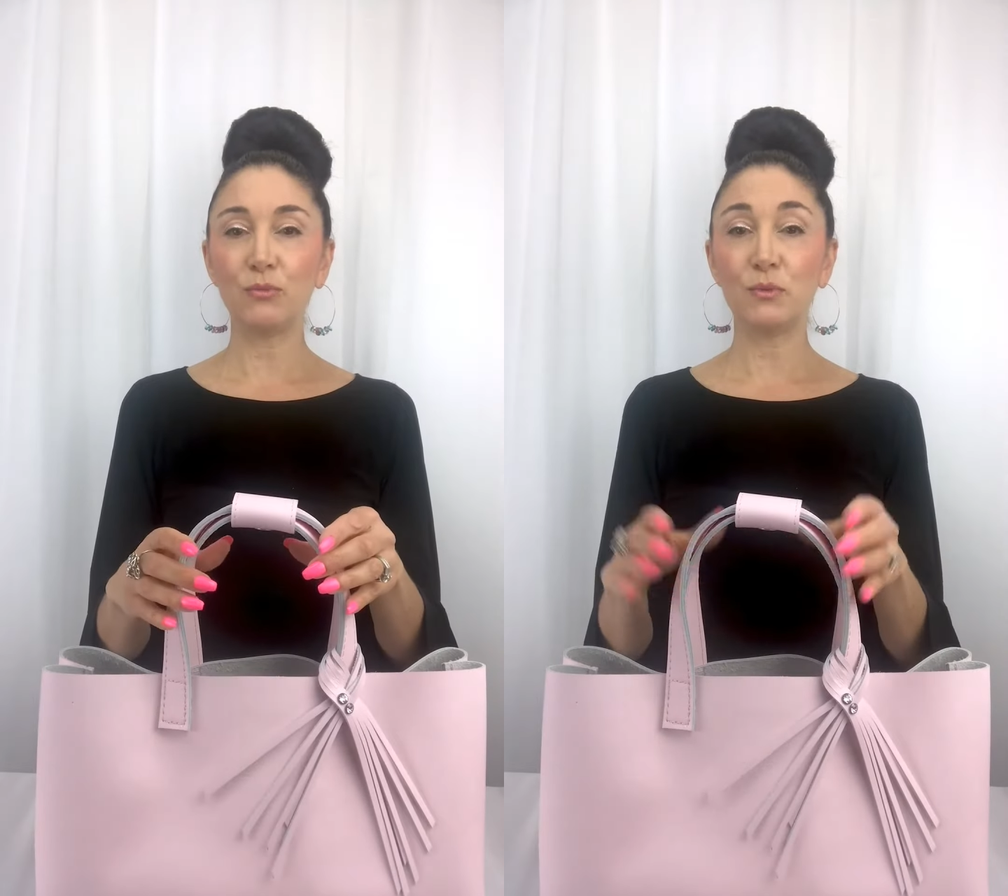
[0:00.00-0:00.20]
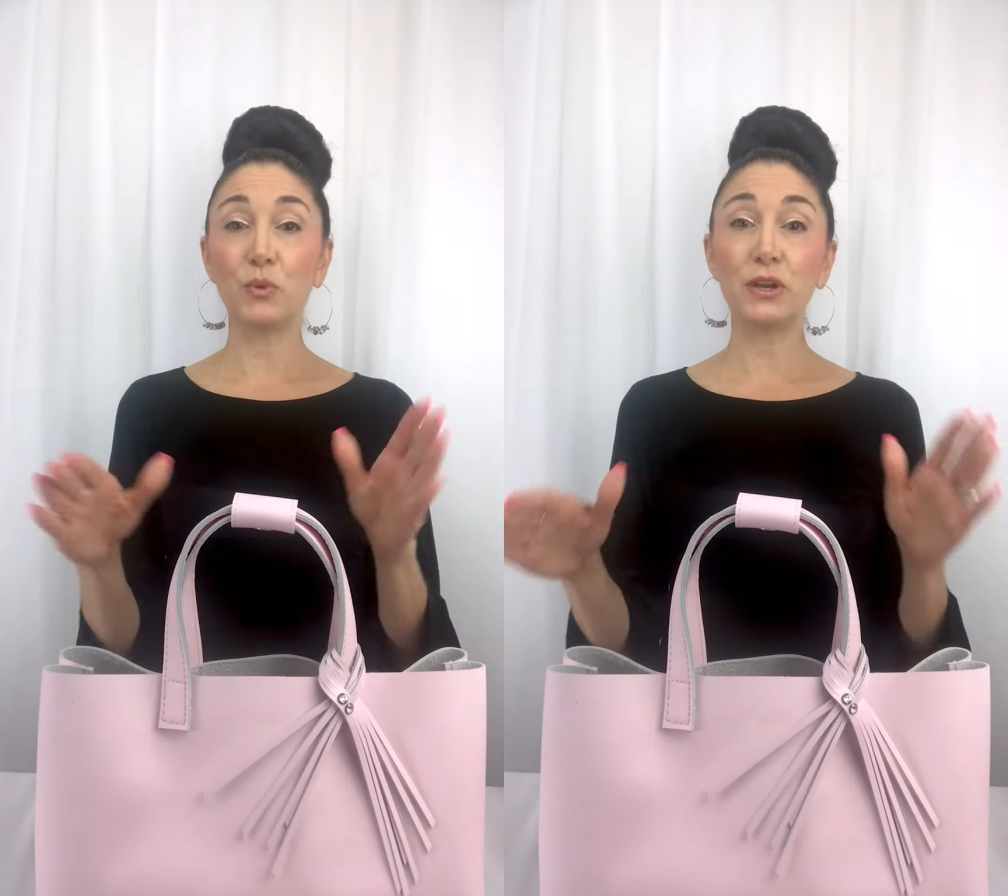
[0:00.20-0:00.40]

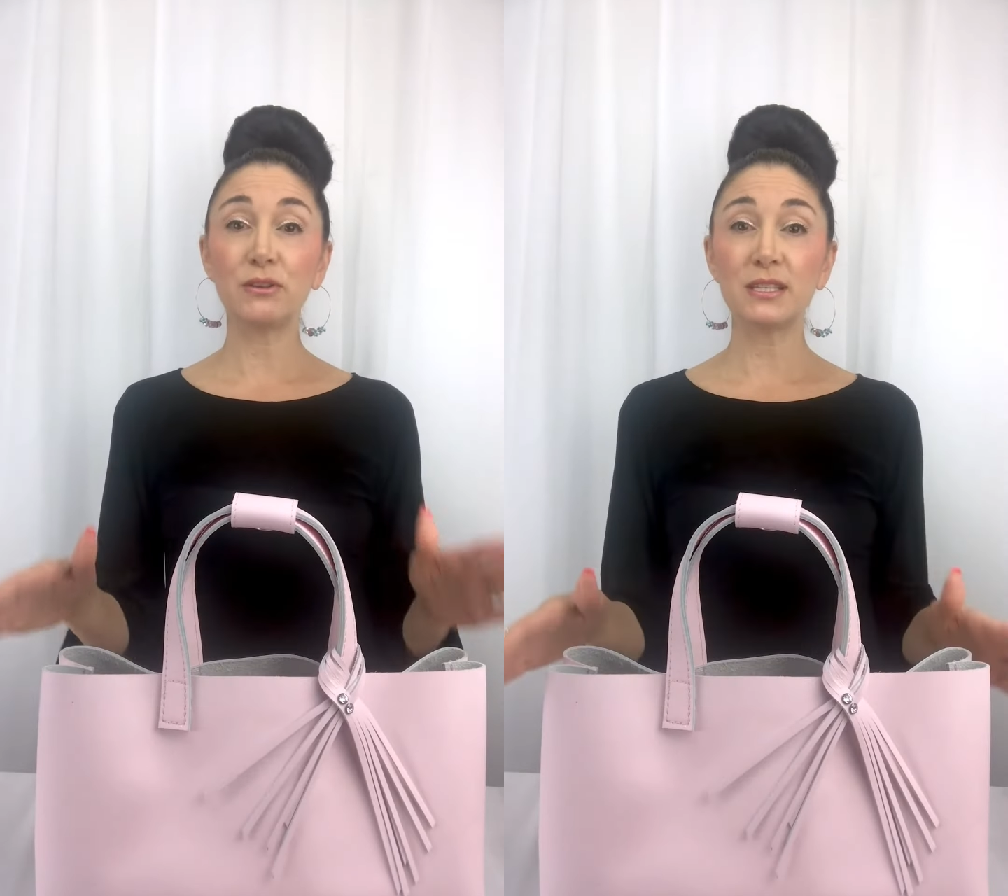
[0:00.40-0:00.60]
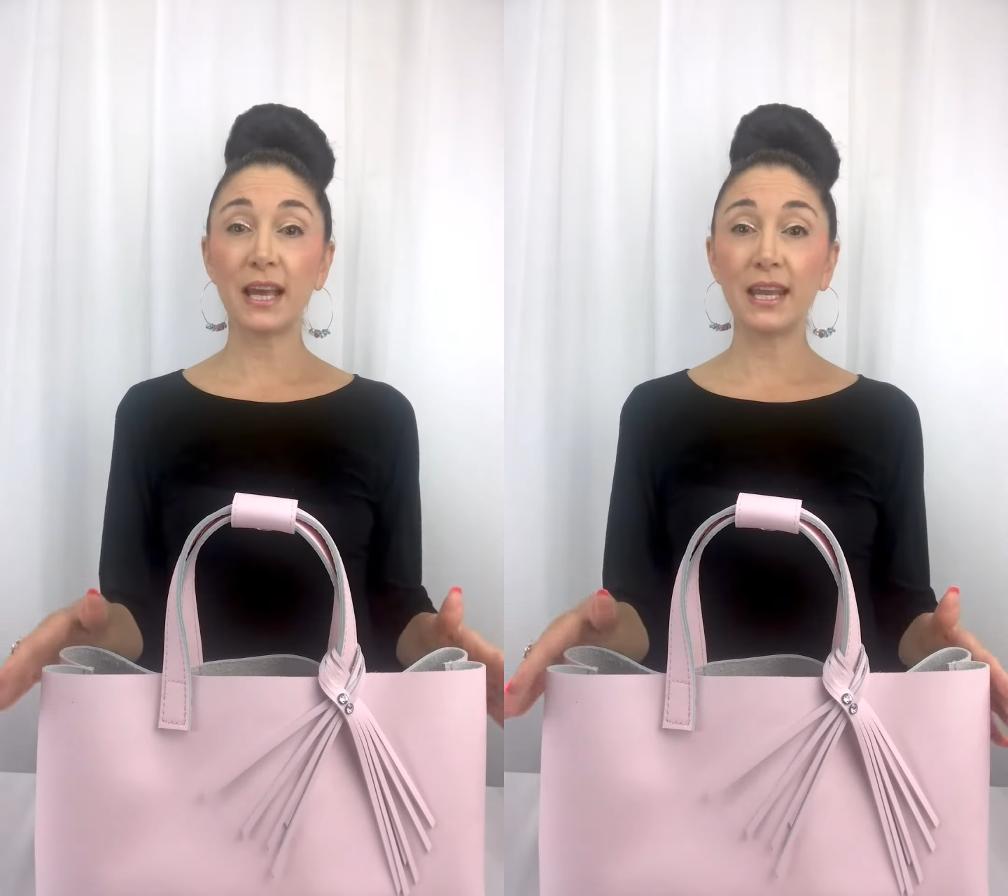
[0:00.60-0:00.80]
when you're
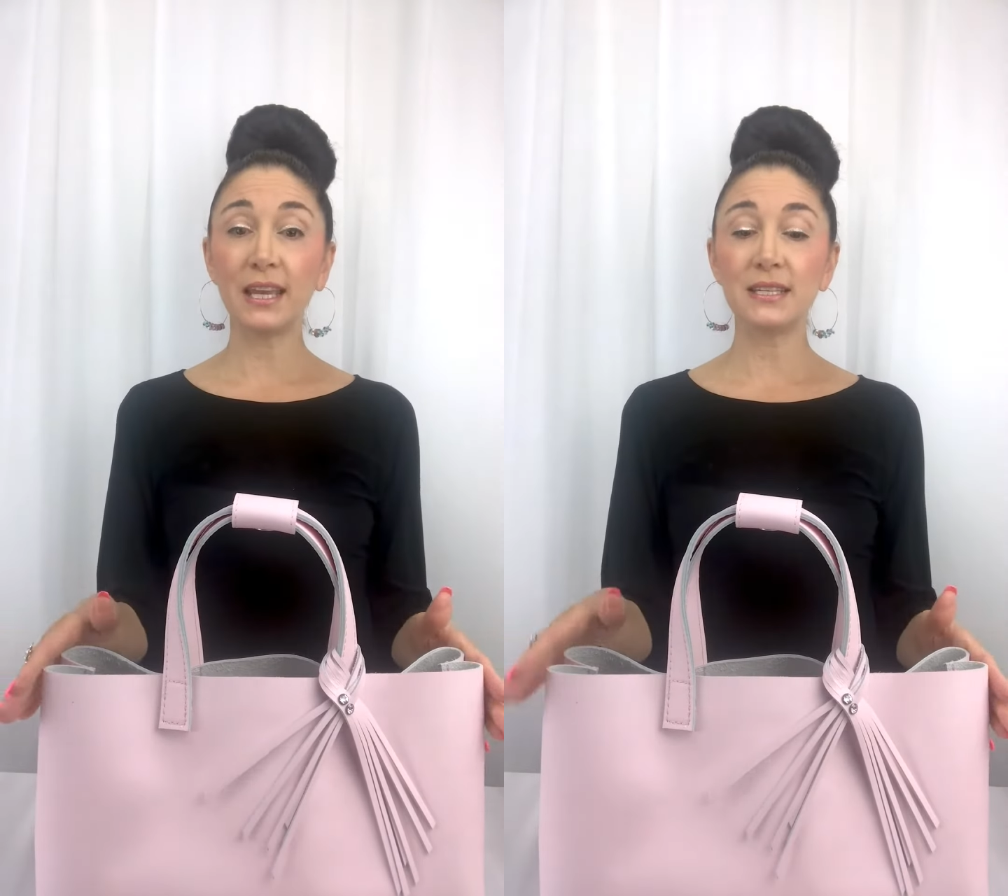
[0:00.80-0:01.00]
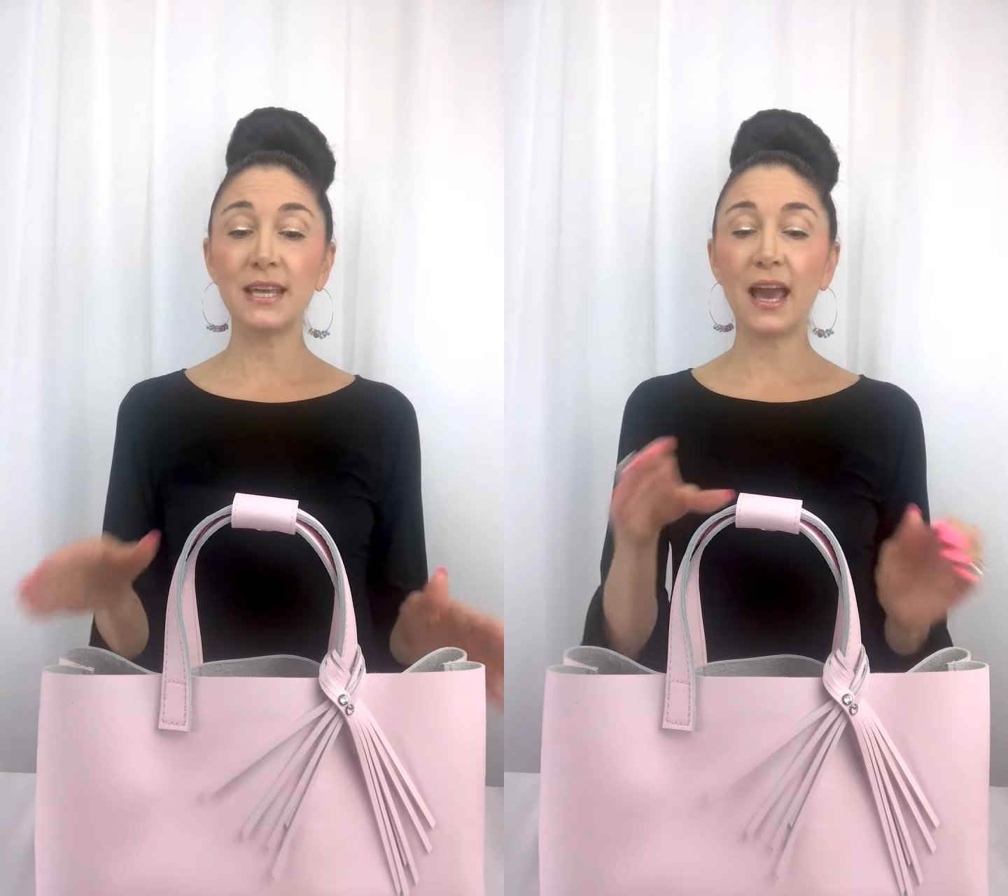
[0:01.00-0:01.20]
setting
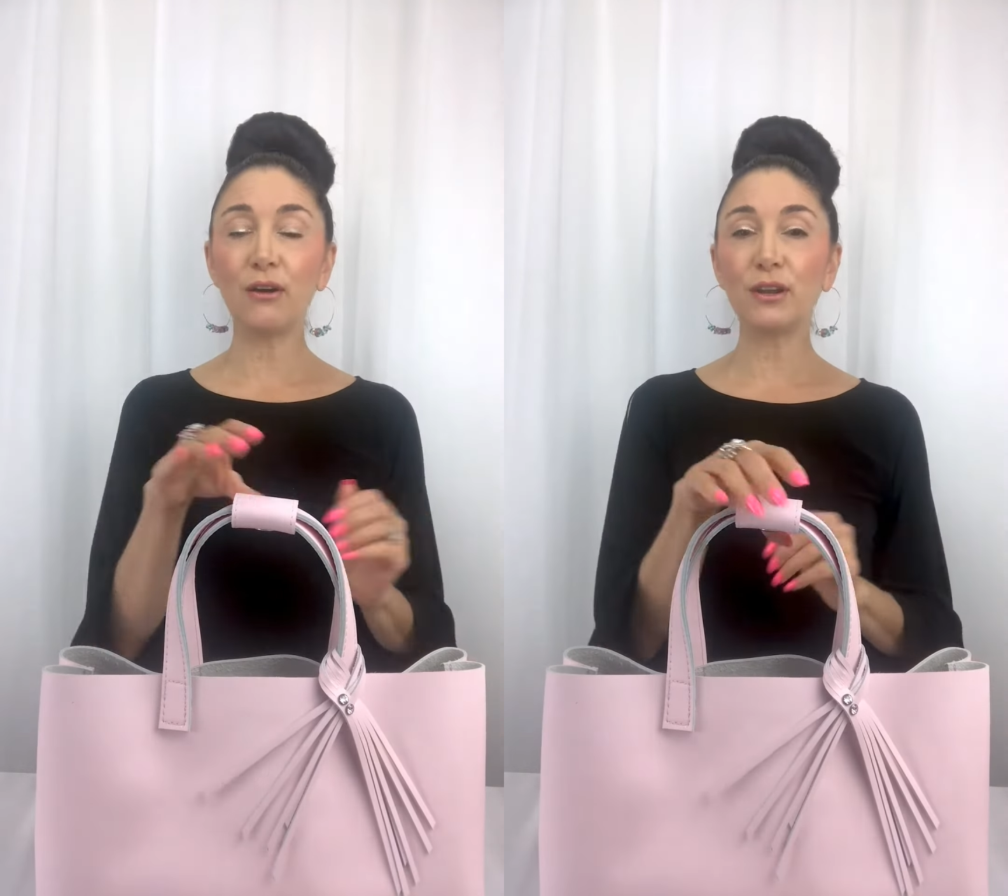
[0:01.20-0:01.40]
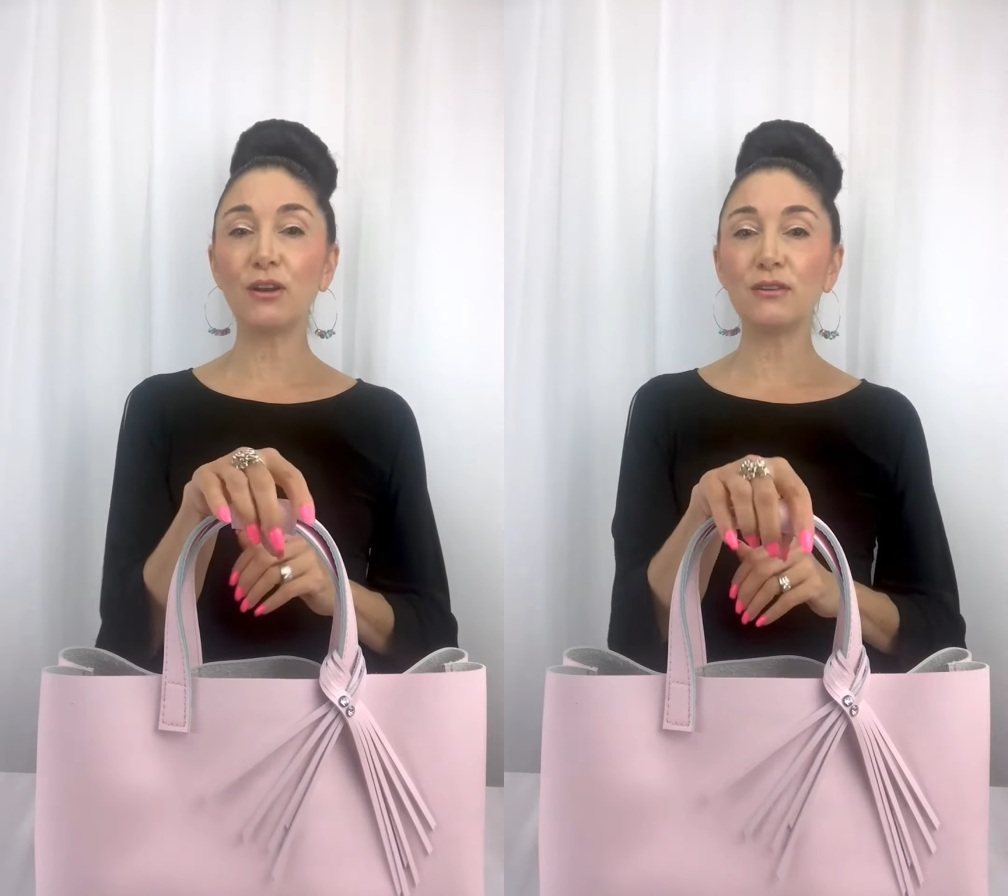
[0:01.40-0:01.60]
it down and